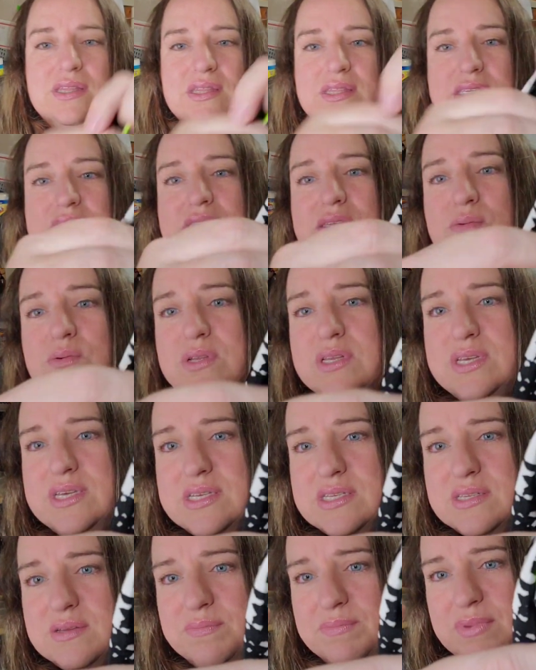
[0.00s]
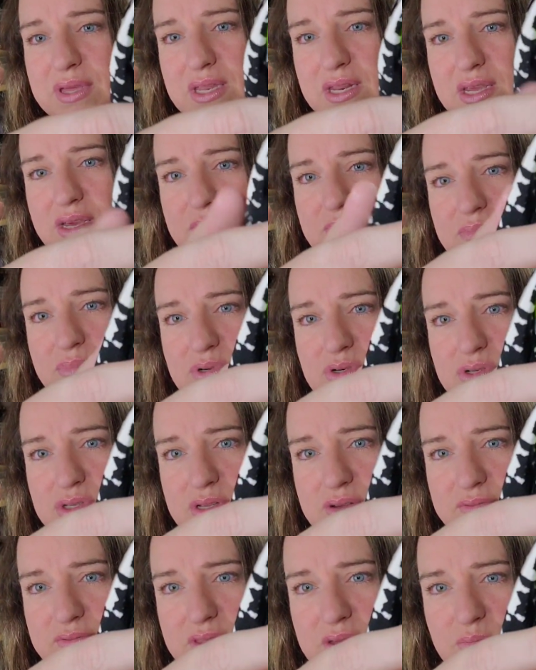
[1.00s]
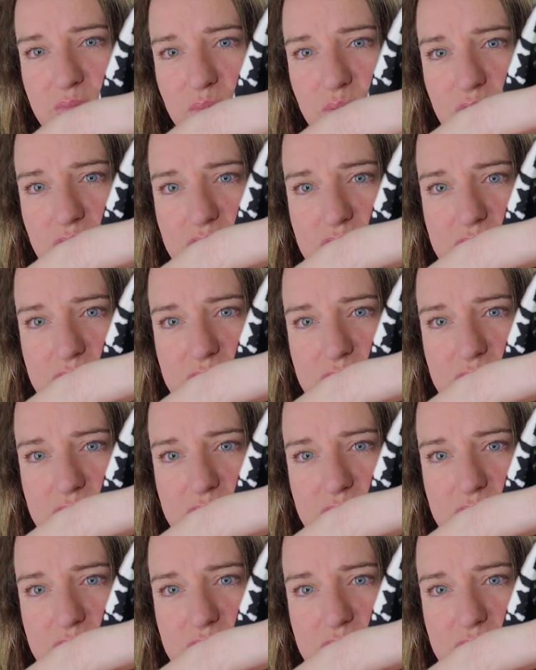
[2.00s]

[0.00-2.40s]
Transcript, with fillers: this one is a medium. Most of them were